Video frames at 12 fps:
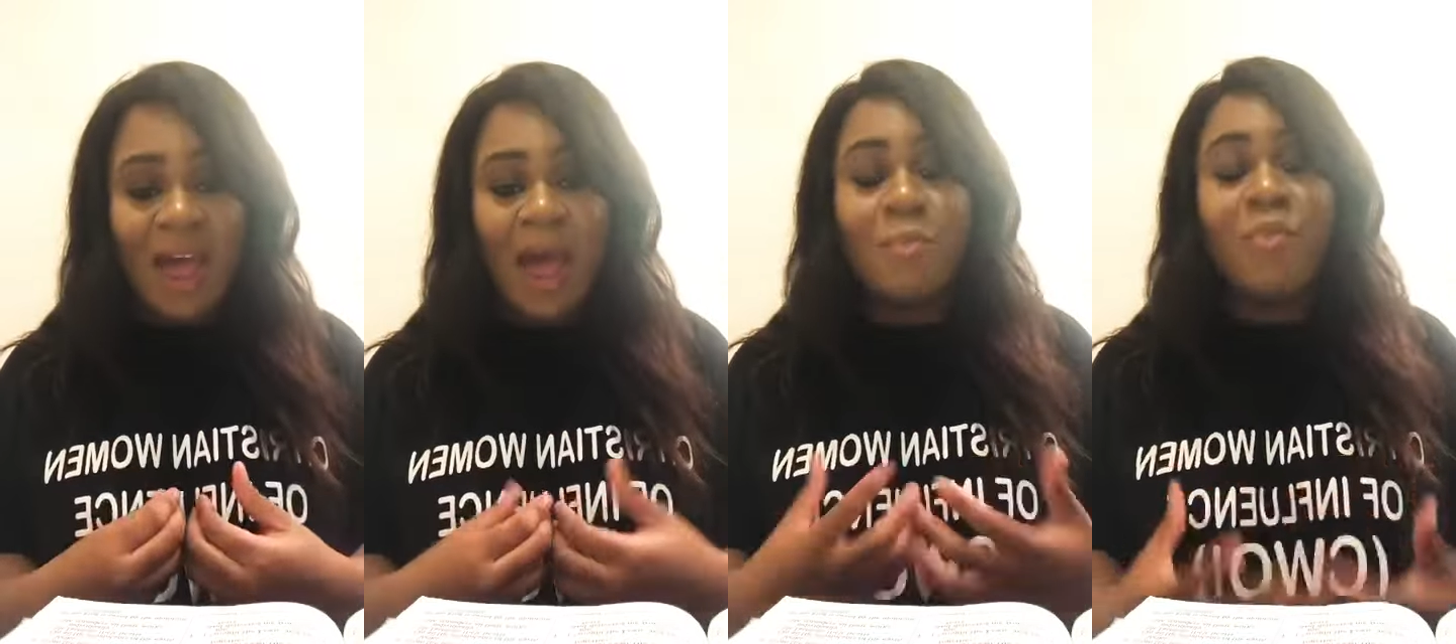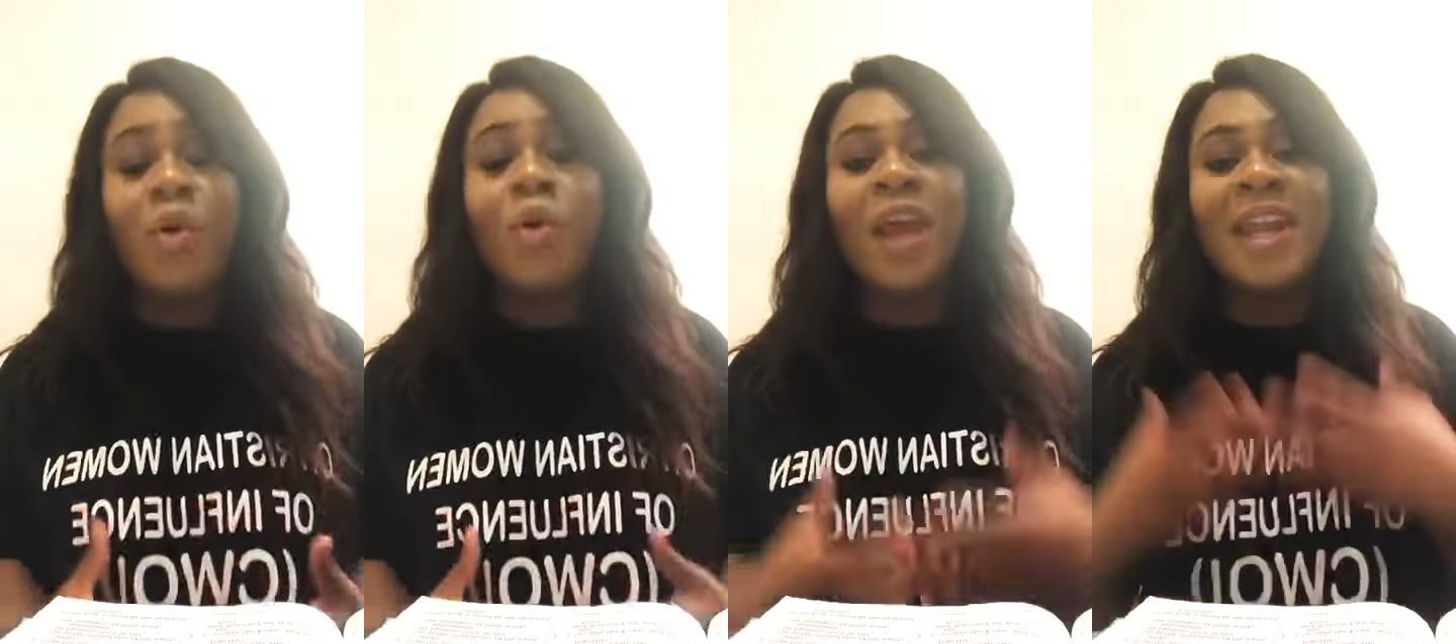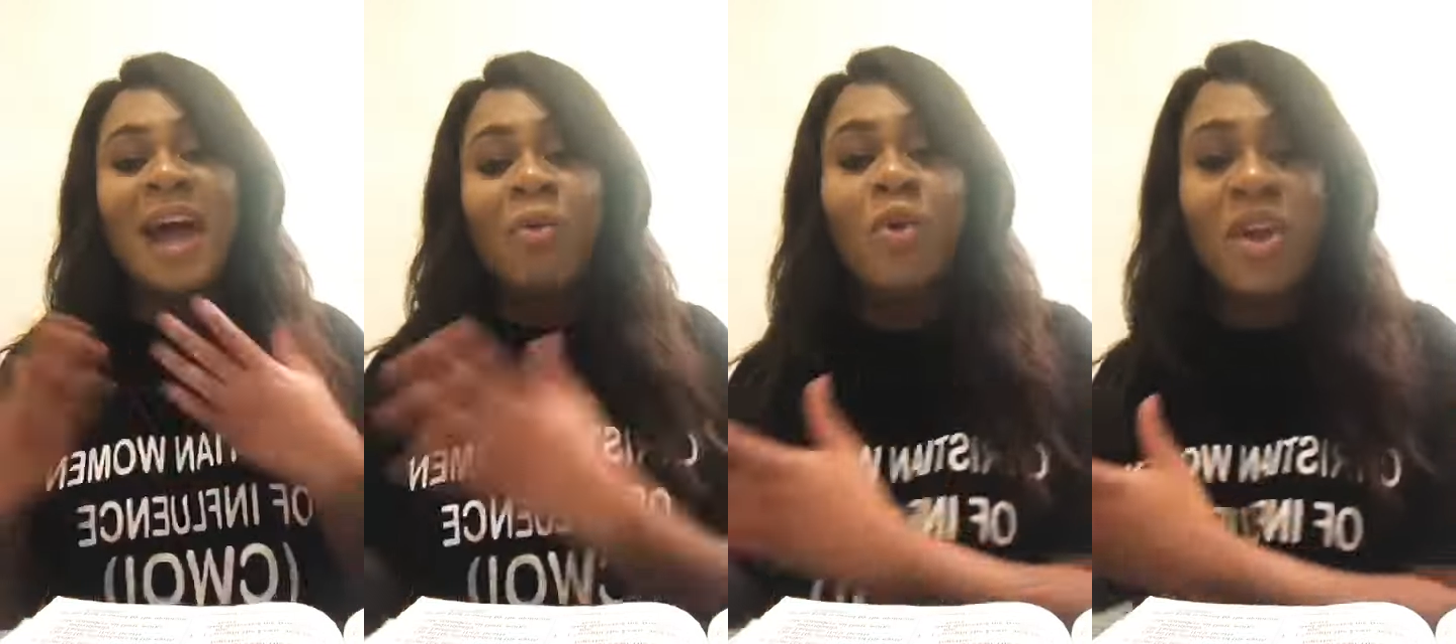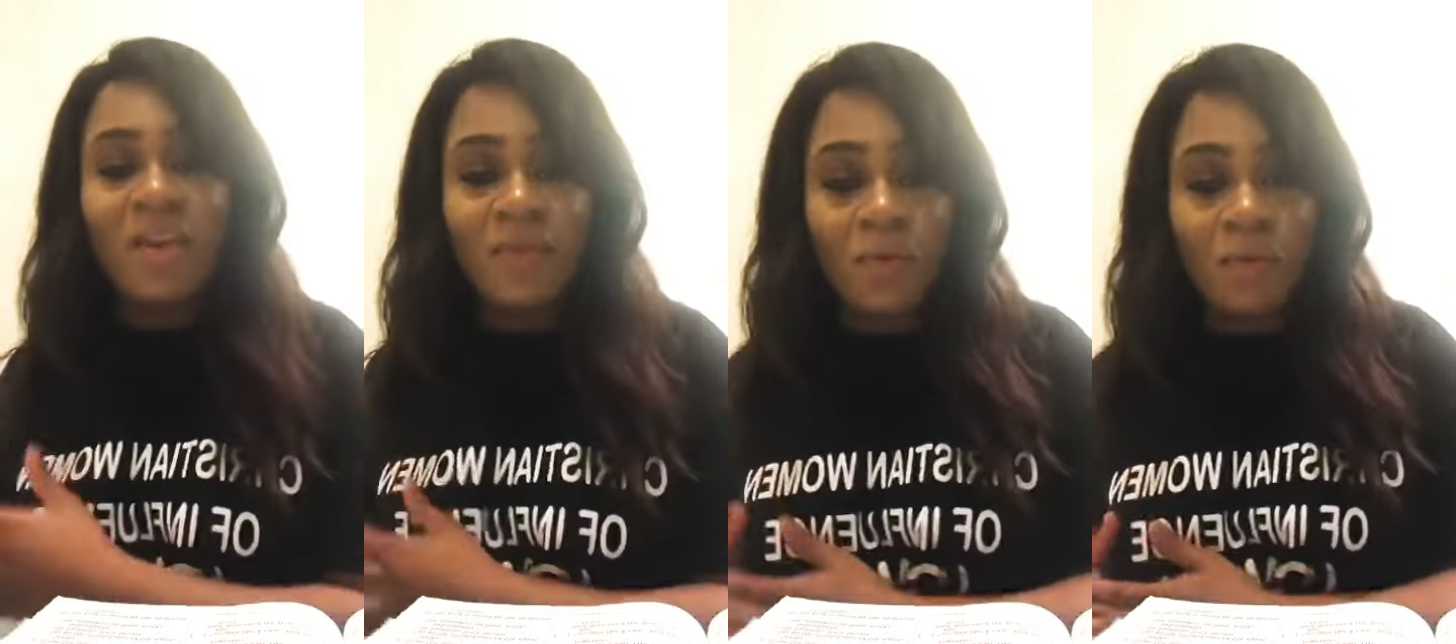and broken I will
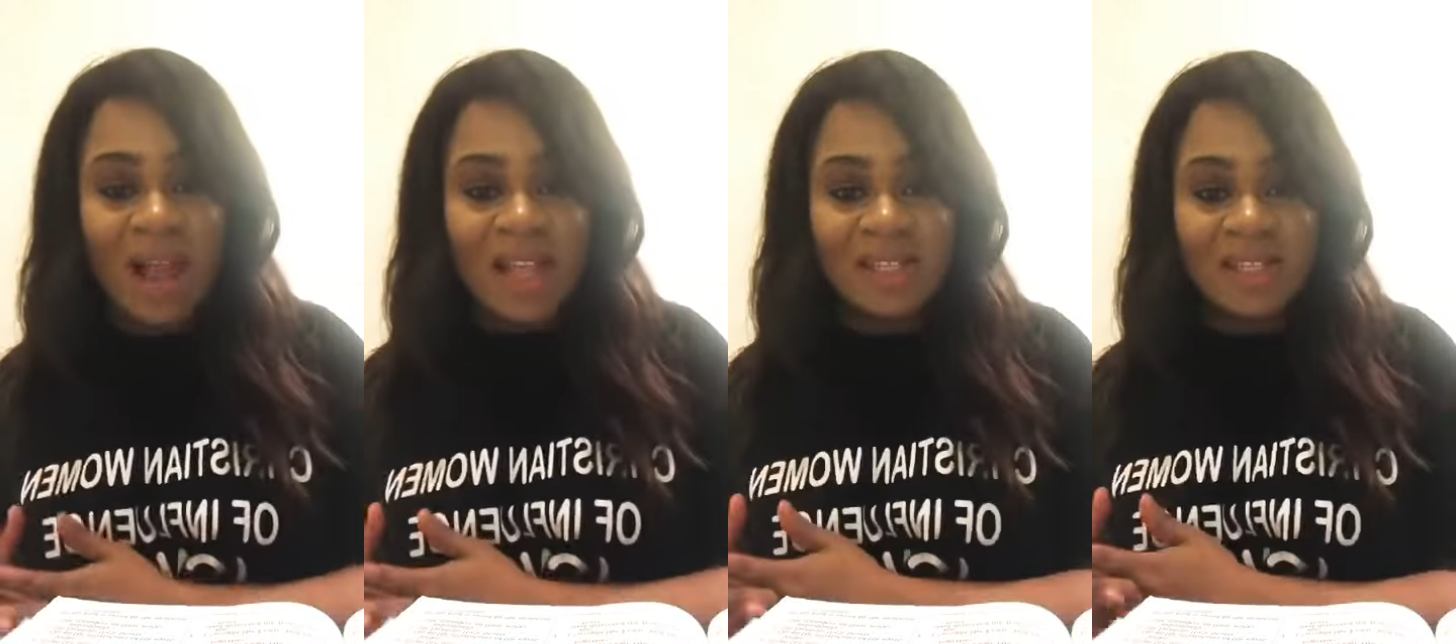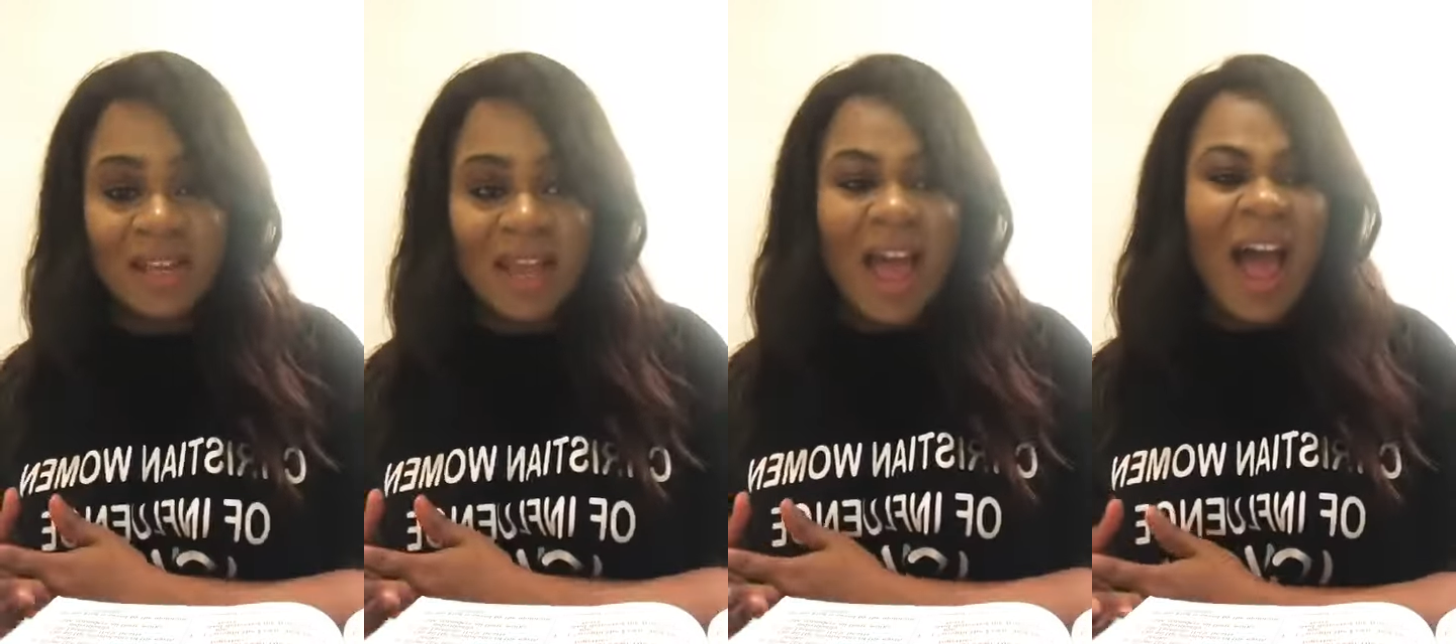give you rest.